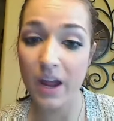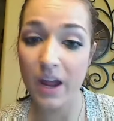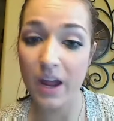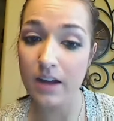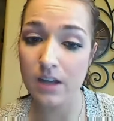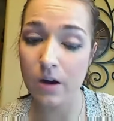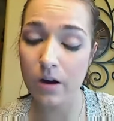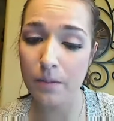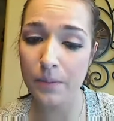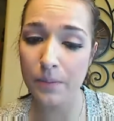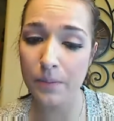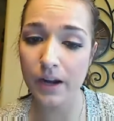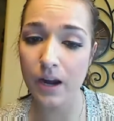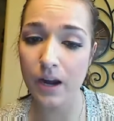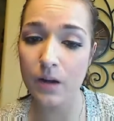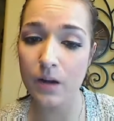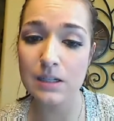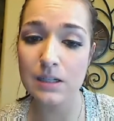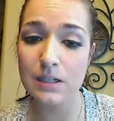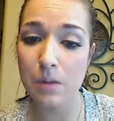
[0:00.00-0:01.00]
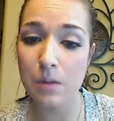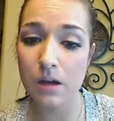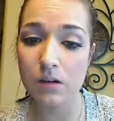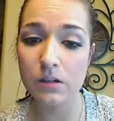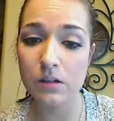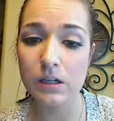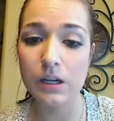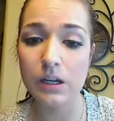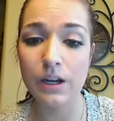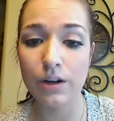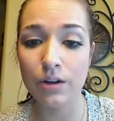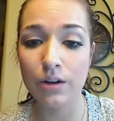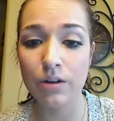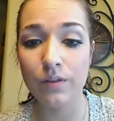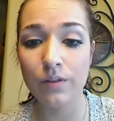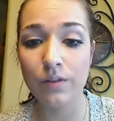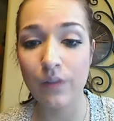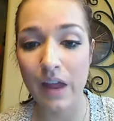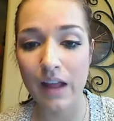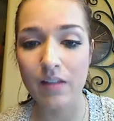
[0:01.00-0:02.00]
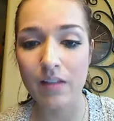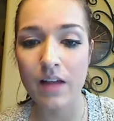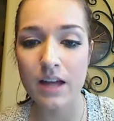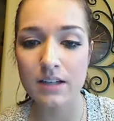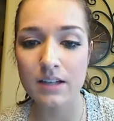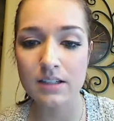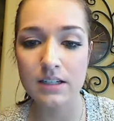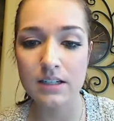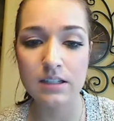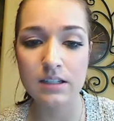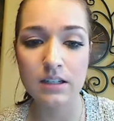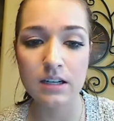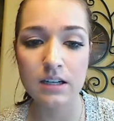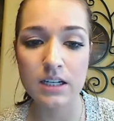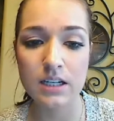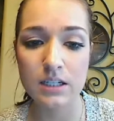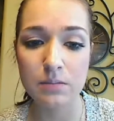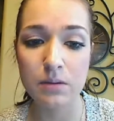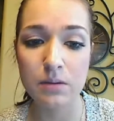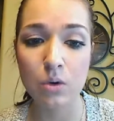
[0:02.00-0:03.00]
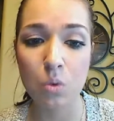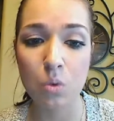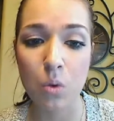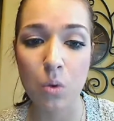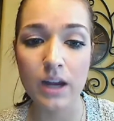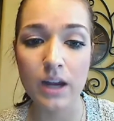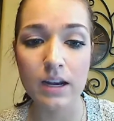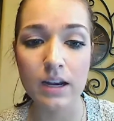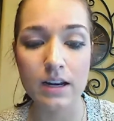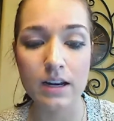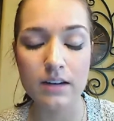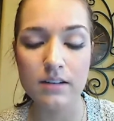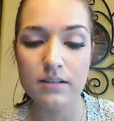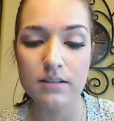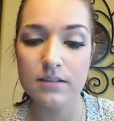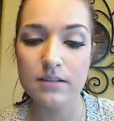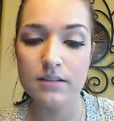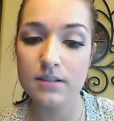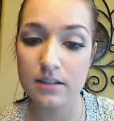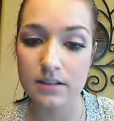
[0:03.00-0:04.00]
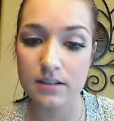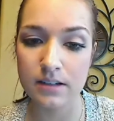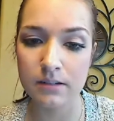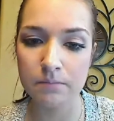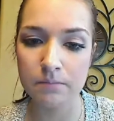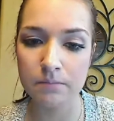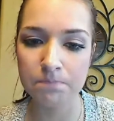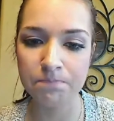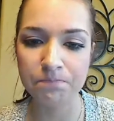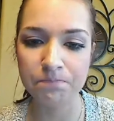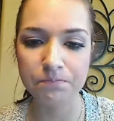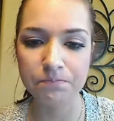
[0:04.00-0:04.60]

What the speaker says: Hi, Sarah. The Coyotes' penalty kill, like last season, has been quite inconsistent.